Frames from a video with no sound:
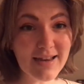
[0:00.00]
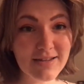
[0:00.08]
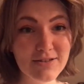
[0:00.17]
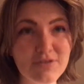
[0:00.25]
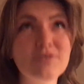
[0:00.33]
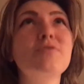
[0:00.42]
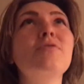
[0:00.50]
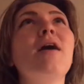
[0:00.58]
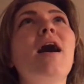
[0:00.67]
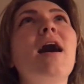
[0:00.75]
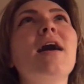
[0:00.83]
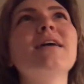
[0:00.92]
so
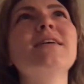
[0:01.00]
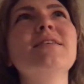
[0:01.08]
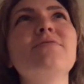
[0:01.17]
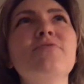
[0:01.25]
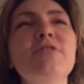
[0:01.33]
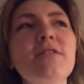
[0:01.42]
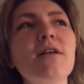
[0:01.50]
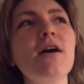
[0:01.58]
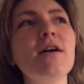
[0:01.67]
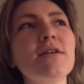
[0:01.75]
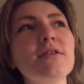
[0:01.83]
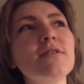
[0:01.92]
I
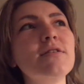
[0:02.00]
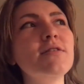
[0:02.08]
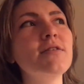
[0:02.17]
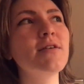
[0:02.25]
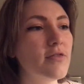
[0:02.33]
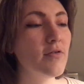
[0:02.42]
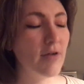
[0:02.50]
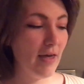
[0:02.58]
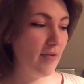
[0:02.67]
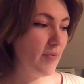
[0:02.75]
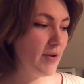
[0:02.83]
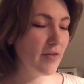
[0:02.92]
realised, okay,
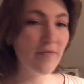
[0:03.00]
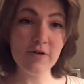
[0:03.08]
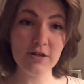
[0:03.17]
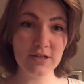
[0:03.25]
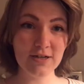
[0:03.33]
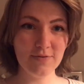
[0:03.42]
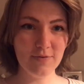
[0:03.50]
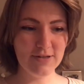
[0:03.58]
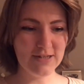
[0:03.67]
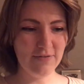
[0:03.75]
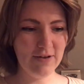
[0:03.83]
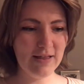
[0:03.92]
one of the first things was
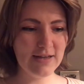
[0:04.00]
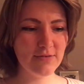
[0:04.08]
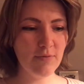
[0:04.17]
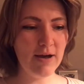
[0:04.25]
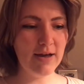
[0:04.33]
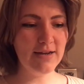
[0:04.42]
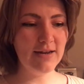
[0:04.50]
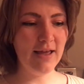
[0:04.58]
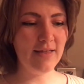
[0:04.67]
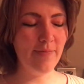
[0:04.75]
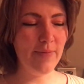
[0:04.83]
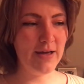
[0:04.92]
I realised why I didn't
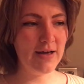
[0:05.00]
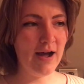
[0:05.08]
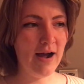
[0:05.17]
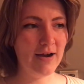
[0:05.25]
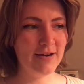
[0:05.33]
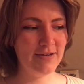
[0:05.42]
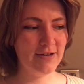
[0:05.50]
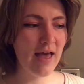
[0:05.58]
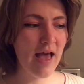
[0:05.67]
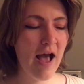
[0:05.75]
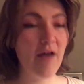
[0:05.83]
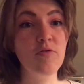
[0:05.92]
like the main character,
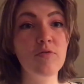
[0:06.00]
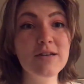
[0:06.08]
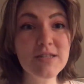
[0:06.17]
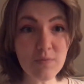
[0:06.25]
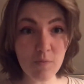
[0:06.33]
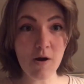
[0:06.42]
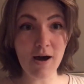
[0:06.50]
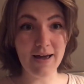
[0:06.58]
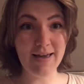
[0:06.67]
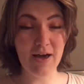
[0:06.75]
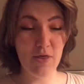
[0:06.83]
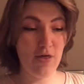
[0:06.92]
and the reason
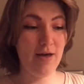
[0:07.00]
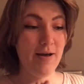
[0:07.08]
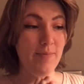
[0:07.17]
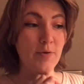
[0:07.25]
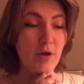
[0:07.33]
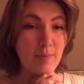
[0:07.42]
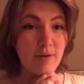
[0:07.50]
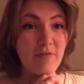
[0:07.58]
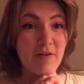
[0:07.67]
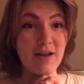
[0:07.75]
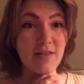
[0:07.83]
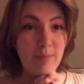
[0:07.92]
why I think I'm not a big
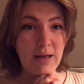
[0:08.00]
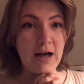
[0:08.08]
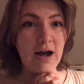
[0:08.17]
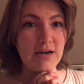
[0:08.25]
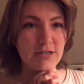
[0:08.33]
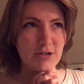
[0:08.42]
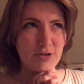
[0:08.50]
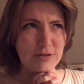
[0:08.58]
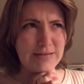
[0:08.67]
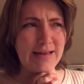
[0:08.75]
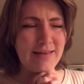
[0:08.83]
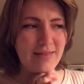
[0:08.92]
fan of the main character, who's
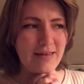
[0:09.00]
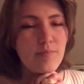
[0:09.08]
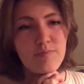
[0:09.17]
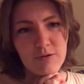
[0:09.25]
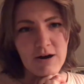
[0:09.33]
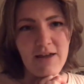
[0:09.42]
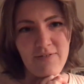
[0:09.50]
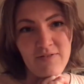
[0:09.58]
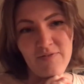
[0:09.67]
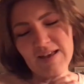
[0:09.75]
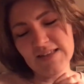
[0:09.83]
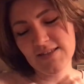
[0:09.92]
like the private
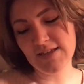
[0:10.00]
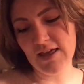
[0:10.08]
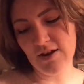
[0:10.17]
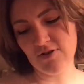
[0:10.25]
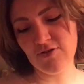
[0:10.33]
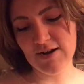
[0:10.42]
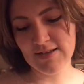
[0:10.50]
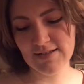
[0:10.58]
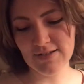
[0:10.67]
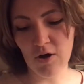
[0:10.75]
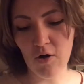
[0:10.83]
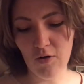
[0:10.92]
investigator trying to
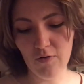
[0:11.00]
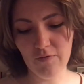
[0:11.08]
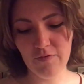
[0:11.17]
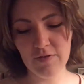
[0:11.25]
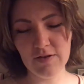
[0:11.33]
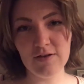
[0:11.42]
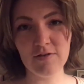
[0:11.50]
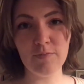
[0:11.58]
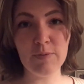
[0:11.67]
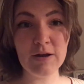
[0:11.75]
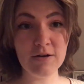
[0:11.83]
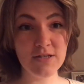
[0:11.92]
solve the
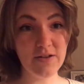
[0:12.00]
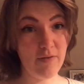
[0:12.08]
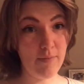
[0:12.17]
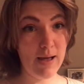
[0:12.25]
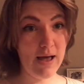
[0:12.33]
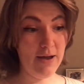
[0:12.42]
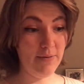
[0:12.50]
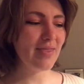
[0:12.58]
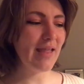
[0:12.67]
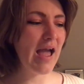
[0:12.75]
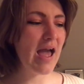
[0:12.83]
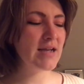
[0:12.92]
disappearance of a man,
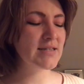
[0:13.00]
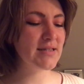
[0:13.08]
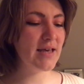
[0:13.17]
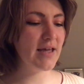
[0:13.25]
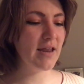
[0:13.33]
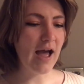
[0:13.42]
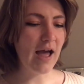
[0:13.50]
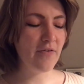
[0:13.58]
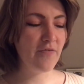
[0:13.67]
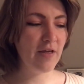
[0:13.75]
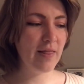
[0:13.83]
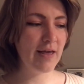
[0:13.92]
is that I
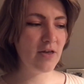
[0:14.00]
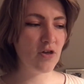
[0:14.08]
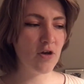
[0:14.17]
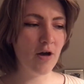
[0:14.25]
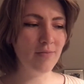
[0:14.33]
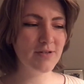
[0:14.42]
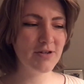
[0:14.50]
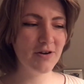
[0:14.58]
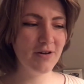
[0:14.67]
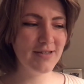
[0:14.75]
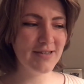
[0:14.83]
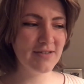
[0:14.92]
feel like she comes
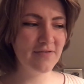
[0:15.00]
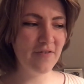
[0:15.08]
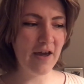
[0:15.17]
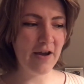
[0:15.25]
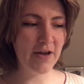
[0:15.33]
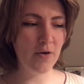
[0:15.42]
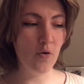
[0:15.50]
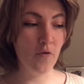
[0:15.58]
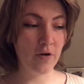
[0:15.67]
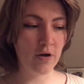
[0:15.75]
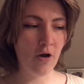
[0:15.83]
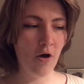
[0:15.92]
across as very
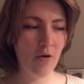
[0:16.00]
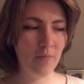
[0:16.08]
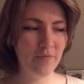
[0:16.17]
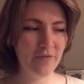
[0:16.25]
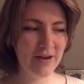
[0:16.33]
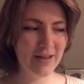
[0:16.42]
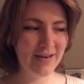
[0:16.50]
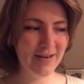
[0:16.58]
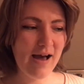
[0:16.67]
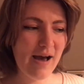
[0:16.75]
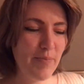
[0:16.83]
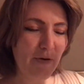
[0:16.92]
overconfident,
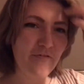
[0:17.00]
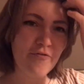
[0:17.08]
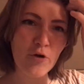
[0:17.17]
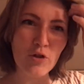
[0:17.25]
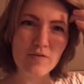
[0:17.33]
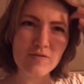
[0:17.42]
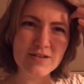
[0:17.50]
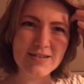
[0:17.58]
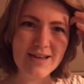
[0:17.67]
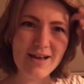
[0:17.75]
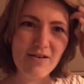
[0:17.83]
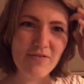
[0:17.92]
a bit full of
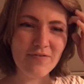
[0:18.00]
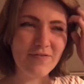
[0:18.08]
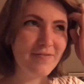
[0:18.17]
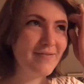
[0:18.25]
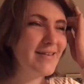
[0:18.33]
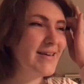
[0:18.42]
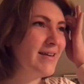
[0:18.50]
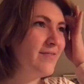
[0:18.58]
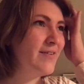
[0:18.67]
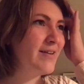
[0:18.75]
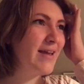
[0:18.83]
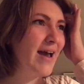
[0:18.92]
herself
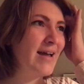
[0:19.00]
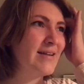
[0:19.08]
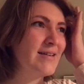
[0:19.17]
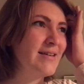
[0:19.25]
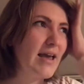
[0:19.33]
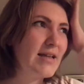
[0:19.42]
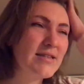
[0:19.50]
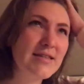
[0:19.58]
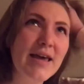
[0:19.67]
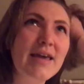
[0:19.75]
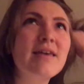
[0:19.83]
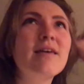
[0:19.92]
even, and it's
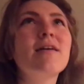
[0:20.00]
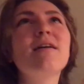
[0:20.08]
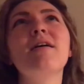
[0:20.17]
like